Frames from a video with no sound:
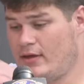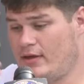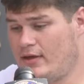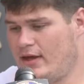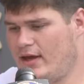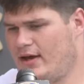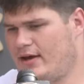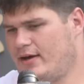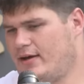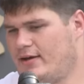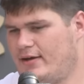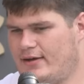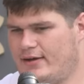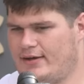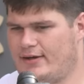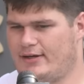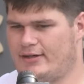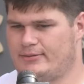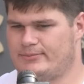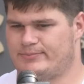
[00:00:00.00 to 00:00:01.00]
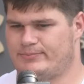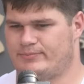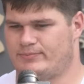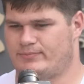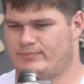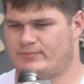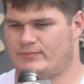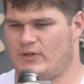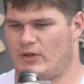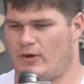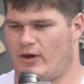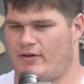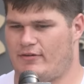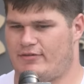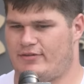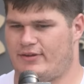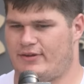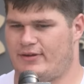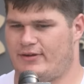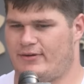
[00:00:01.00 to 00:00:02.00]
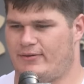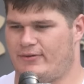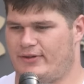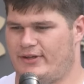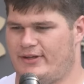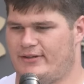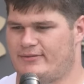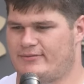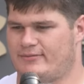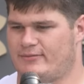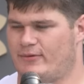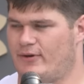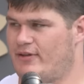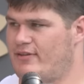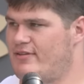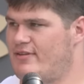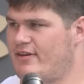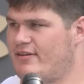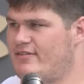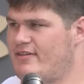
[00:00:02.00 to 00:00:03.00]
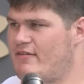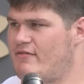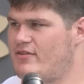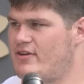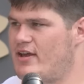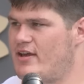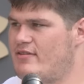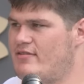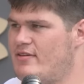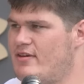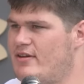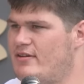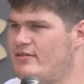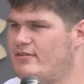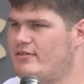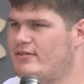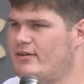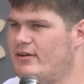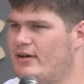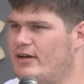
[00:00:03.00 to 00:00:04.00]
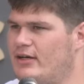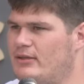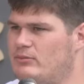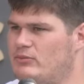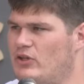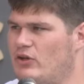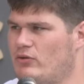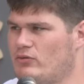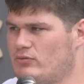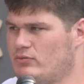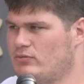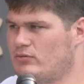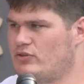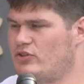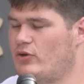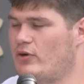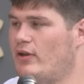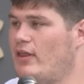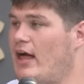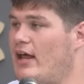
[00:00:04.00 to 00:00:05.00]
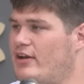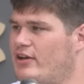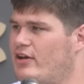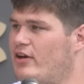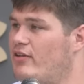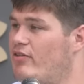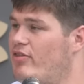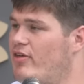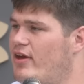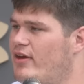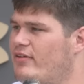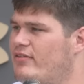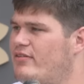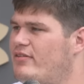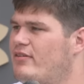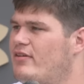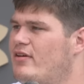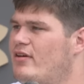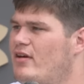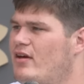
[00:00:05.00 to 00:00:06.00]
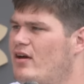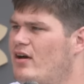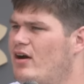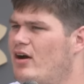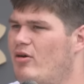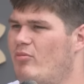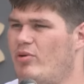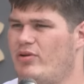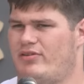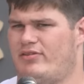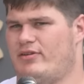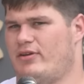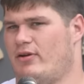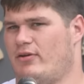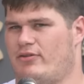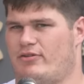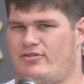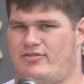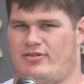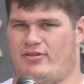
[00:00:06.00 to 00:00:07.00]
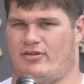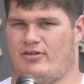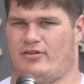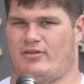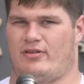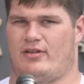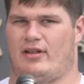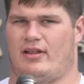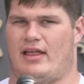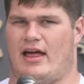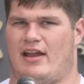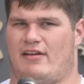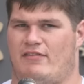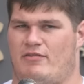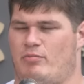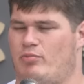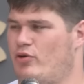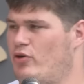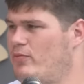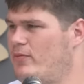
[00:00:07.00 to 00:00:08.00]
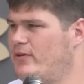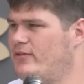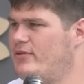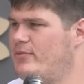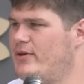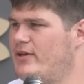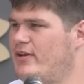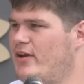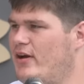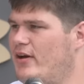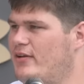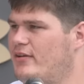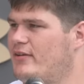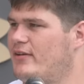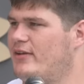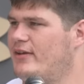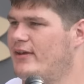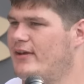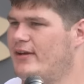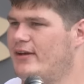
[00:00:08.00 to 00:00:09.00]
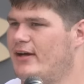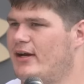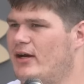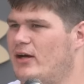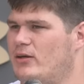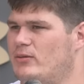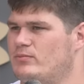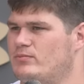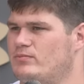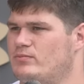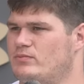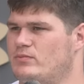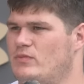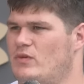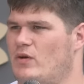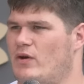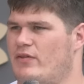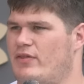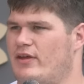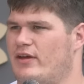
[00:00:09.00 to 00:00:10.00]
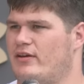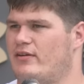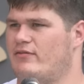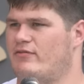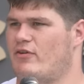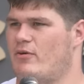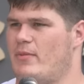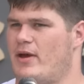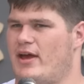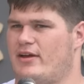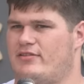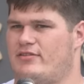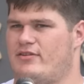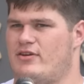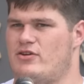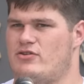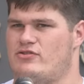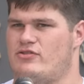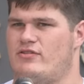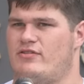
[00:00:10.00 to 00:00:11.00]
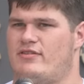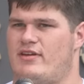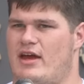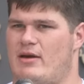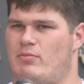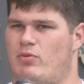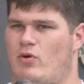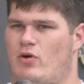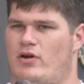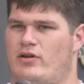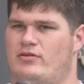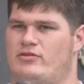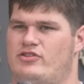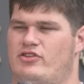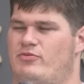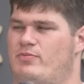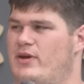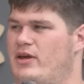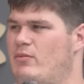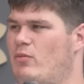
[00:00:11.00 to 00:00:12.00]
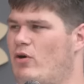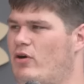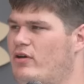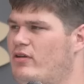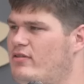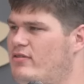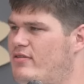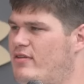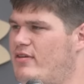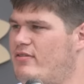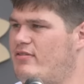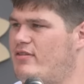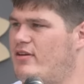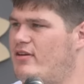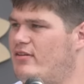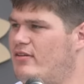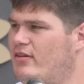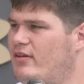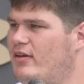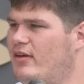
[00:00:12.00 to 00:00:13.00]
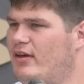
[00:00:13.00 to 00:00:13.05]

Yeah. You know, obviously only, what, 6-7 days in, you know, doing a lot of good things. But, you know, there's still a lot of improvement to be done. You know, I think from an execution standpoint, just being more consistent.